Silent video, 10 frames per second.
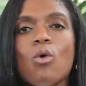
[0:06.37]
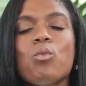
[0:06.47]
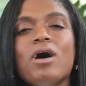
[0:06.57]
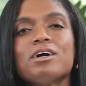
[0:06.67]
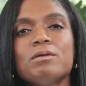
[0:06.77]

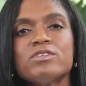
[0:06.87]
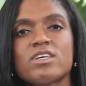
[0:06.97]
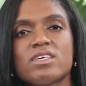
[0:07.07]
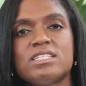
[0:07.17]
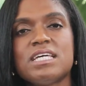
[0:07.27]
Welcome
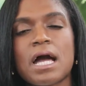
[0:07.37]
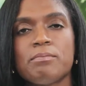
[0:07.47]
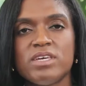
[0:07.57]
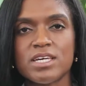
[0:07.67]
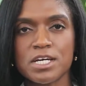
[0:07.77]
to the
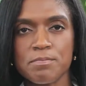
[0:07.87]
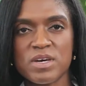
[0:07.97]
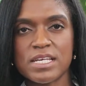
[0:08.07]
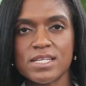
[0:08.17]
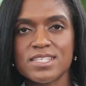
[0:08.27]
DIB
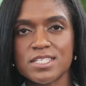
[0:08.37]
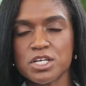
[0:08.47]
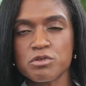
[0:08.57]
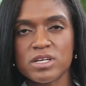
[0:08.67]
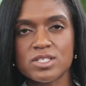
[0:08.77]
Committee
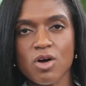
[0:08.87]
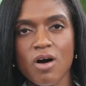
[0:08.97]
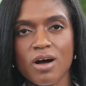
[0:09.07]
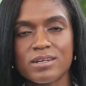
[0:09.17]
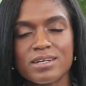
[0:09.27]
series
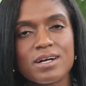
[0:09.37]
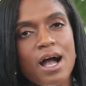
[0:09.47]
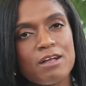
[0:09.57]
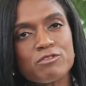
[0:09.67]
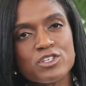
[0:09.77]
on
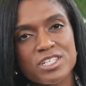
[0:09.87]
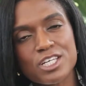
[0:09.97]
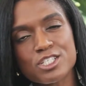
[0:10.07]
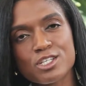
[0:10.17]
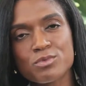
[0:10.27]

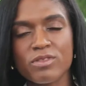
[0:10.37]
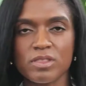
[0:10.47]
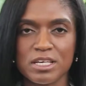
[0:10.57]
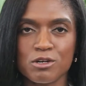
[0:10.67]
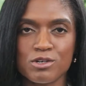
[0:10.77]
Conversations
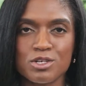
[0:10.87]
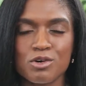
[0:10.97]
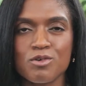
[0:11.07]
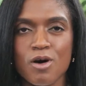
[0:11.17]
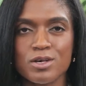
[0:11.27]
with Leaders
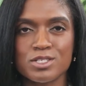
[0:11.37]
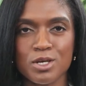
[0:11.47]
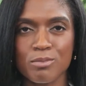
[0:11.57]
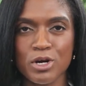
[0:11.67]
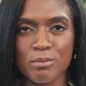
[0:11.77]
Across
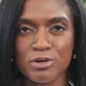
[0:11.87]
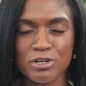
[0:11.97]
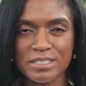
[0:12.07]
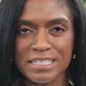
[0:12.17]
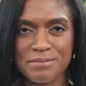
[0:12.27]
W.R.
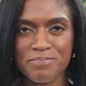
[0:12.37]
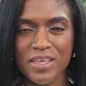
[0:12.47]
Berkley.